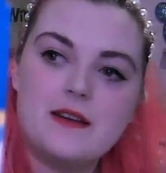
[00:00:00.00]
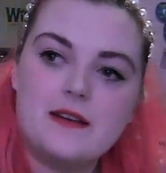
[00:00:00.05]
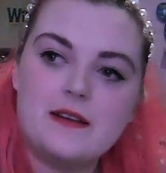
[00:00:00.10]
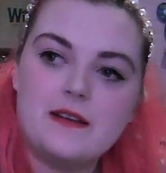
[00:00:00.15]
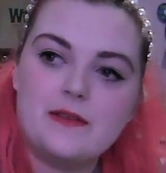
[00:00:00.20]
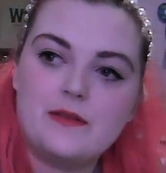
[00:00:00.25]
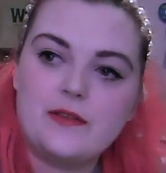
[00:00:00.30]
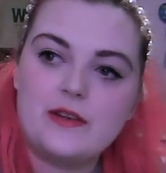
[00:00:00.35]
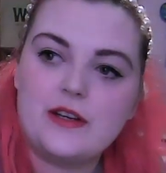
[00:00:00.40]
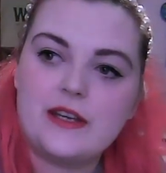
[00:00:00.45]

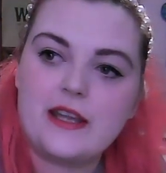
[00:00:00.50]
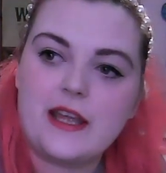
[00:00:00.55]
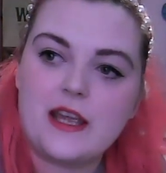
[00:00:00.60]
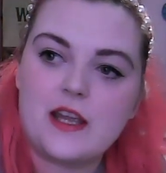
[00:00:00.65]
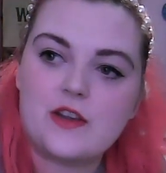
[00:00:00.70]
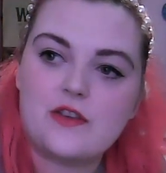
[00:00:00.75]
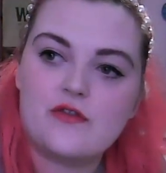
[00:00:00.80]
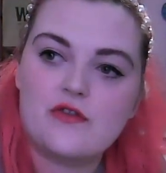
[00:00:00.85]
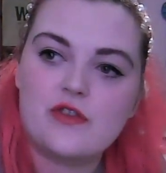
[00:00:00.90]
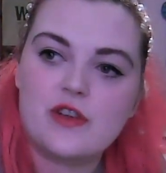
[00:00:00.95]
One
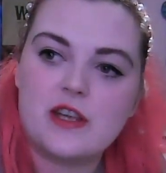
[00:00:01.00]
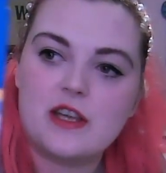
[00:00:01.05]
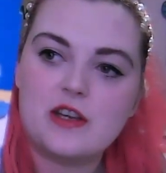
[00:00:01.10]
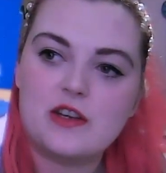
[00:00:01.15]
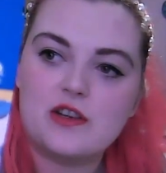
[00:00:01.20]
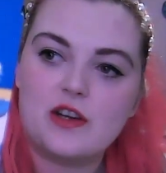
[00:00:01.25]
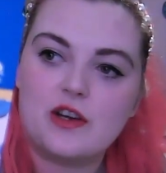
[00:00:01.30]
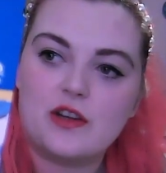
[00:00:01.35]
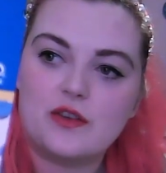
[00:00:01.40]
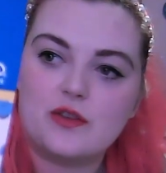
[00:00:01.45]
angry
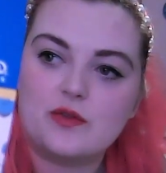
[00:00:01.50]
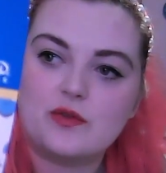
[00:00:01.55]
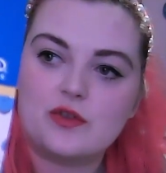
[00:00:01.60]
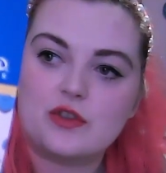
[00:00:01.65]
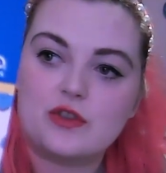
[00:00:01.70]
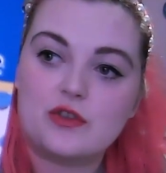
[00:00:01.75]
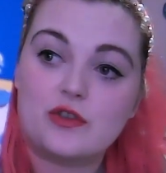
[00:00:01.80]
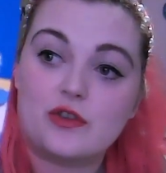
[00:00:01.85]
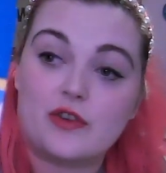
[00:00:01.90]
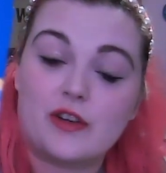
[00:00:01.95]
Donald
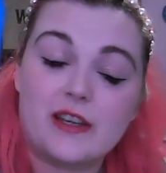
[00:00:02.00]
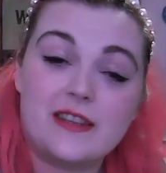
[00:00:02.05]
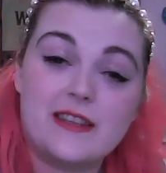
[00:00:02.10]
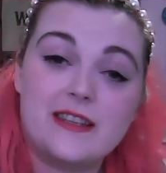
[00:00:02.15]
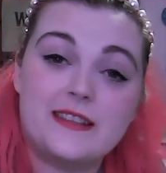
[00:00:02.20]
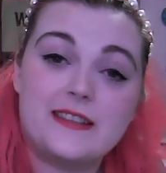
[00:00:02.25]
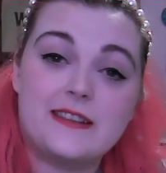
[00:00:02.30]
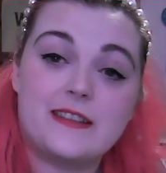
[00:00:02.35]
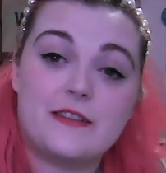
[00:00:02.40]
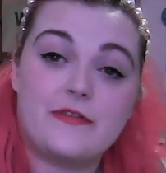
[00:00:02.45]
Duck. This
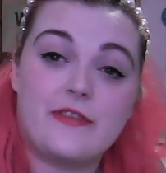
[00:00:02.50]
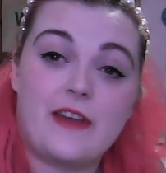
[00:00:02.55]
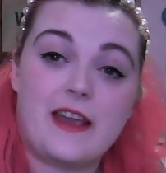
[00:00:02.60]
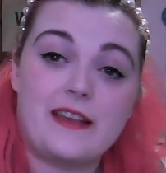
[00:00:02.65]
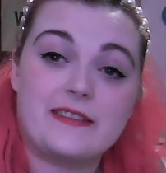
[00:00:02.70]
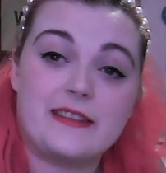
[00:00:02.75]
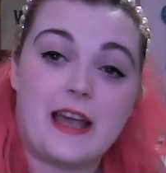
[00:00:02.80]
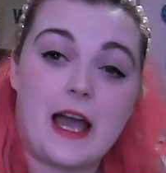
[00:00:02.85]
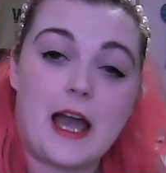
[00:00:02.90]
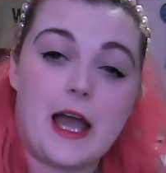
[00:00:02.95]
is the face
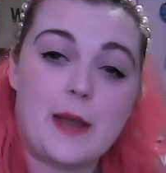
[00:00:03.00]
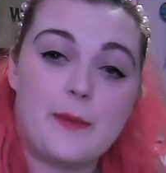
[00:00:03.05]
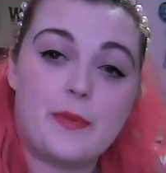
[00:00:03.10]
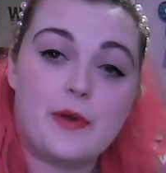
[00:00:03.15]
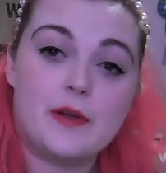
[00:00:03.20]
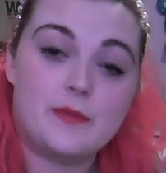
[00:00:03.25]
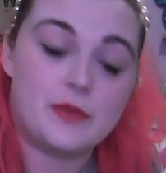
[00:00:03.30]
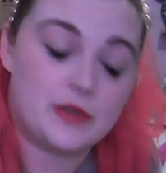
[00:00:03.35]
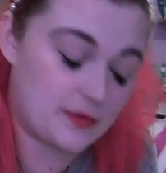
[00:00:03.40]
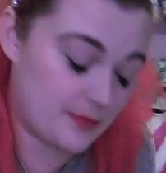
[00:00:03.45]
I pretty
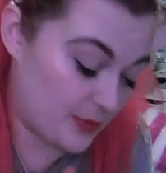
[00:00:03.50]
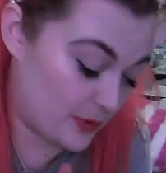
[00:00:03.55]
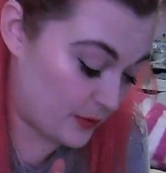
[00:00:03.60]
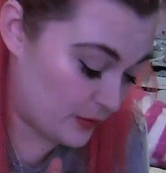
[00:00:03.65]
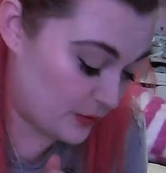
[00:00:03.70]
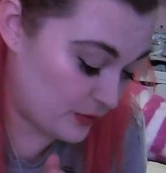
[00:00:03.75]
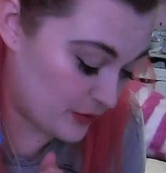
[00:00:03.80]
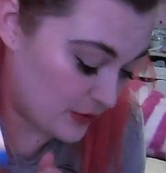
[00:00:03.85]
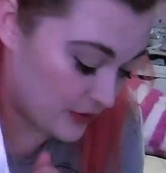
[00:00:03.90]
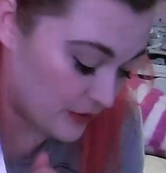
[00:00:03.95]
much
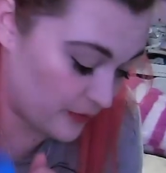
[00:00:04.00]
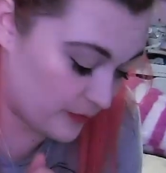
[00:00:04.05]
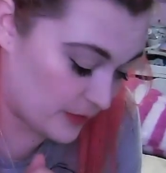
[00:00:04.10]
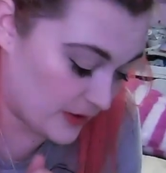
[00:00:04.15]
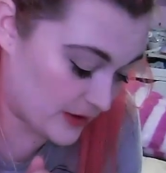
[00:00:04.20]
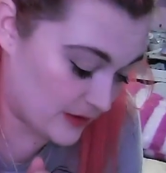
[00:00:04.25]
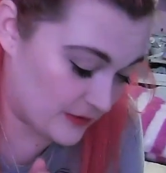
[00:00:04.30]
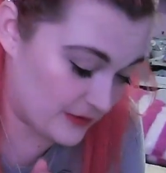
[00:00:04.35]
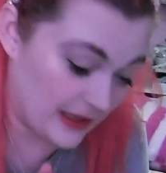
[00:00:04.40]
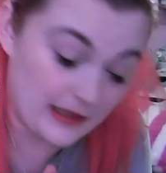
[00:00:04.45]
pulled when it
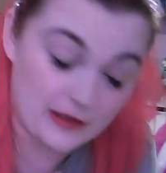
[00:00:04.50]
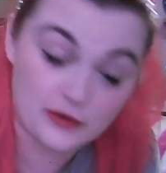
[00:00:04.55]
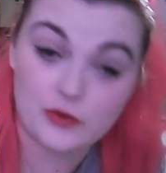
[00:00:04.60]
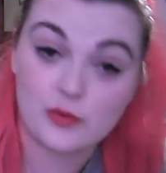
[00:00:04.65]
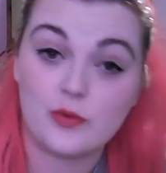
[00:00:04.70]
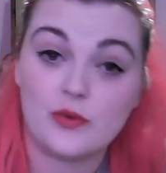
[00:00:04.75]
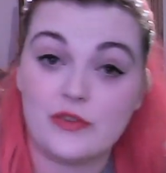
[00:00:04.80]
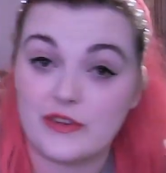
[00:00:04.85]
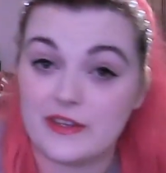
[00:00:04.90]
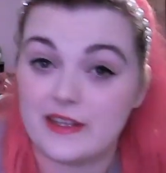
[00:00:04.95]
was like
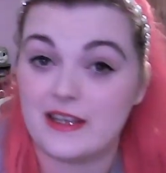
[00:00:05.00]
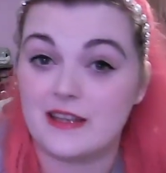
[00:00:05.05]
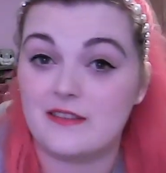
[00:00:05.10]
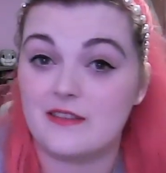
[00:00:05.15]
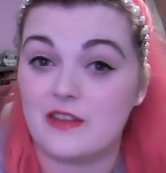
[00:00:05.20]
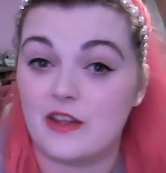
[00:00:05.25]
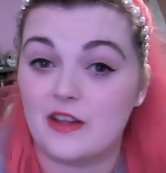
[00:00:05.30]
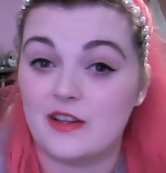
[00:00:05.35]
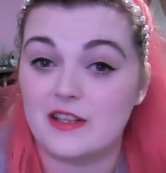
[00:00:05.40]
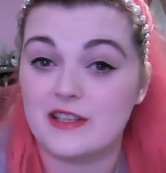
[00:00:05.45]
towards the end of the
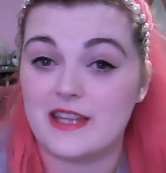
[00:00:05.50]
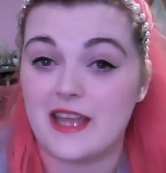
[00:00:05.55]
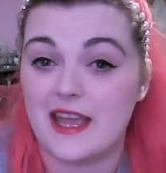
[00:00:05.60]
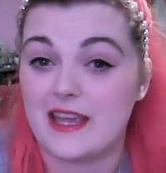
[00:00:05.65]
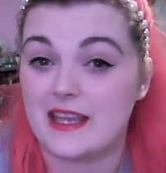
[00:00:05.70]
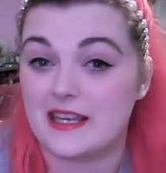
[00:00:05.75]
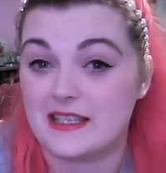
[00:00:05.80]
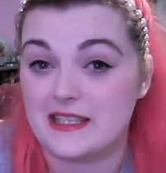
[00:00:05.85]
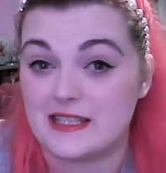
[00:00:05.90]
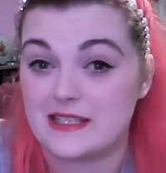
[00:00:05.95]
holiday and
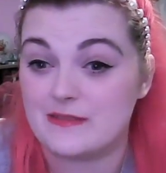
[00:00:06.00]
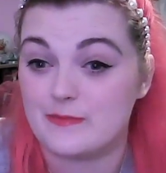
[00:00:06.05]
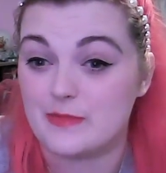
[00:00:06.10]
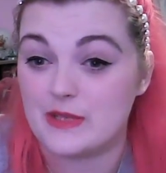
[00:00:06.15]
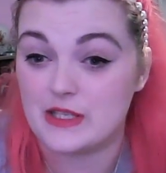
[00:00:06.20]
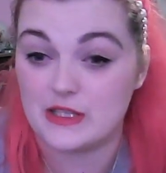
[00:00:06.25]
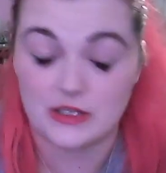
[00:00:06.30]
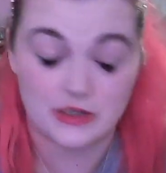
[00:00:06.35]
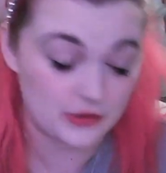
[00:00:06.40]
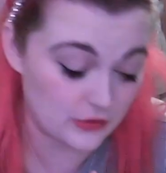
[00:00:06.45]
I didn't meet
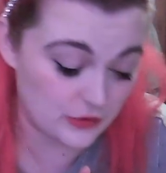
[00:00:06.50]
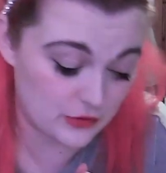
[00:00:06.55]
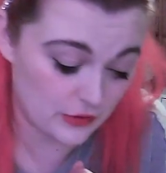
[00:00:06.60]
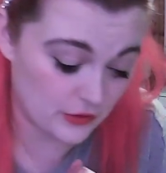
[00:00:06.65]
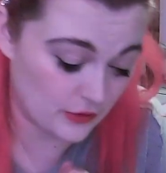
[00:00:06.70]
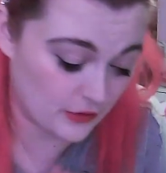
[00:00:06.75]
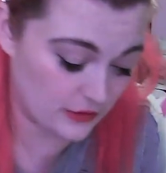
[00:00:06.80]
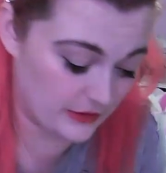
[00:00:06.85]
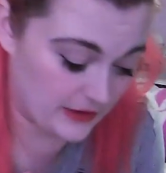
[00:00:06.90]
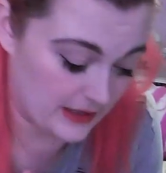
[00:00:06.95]
Donald Duck
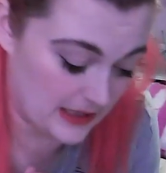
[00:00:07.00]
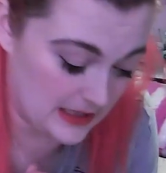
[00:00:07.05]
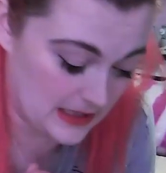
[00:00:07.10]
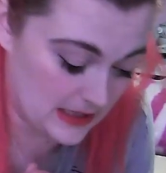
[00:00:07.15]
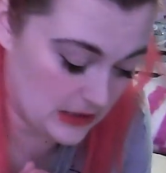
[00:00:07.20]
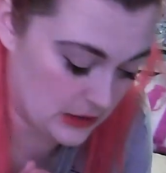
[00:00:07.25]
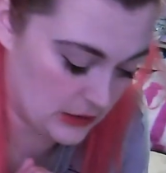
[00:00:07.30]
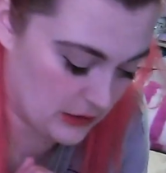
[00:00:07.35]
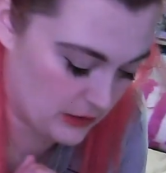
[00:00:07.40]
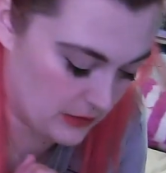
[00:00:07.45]
because he didn't
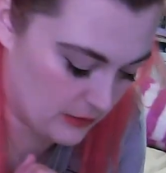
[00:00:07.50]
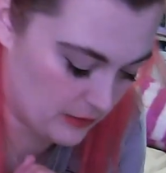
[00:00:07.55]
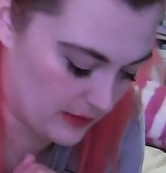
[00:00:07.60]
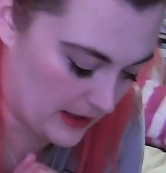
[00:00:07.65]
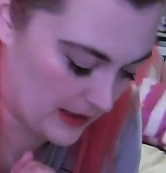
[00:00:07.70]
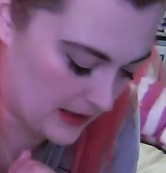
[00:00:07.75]
do like